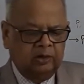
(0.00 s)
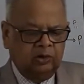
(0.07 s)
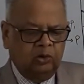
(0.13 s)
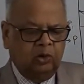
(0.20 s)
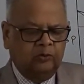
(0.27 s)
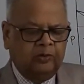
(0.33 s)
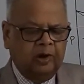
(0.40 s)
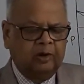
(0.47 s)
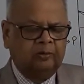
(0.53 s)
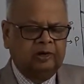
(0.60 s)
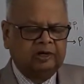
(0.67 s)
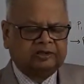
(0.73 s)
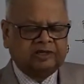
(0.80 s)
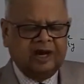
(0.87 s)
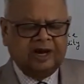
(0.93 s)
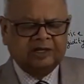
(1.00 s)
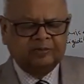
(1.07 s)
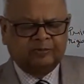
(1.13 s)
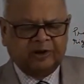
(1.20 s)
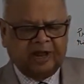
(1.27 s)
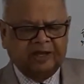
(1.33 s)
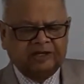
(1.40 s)
No firm will
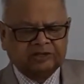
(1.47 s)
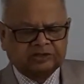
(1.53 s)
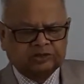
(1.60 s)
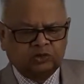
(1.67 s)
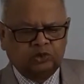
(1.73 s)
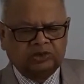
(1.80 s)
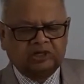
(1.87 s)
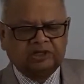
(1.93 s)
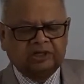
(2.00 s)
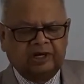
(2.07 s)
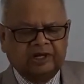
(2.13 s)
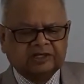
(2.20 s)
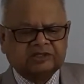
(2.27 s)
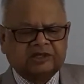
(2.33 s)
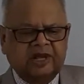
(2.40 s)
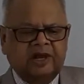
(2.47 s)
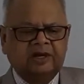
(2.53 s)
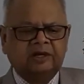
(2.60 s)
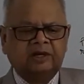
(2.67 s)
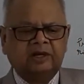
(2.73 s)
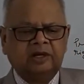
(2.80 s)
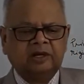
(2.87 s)
charge price which is less
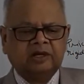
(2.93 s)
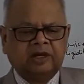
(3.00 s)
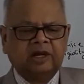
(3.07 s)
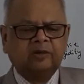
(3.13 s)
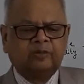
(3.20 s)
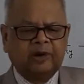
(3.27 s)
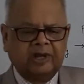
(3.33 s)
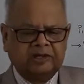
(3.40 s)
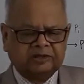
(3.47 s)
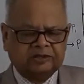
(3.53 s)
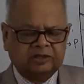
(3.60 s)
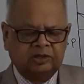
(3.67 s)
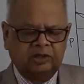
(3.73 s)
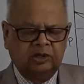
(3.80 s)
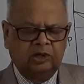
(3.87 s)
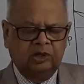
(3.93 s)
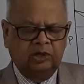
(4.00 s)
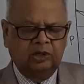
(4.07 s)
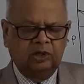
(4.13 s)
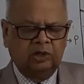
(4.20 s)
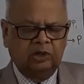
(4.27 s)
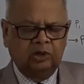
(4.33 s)
than king price.
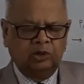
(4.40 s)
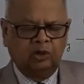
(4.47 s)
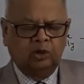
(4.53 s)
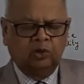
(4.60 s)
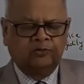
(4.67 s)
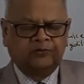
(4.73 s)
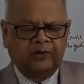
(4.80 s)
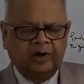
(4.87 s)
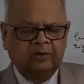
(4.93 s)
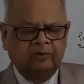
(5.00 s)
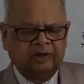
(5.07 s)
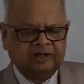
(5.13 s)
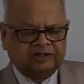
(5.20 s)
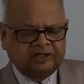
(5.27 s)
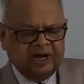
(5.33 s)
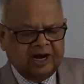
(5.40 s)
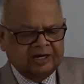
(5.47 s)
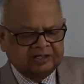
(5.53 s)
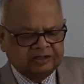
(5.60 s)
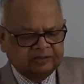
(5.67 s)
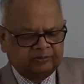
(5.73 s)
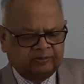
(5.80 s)
No firm will
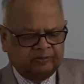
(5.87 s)
charge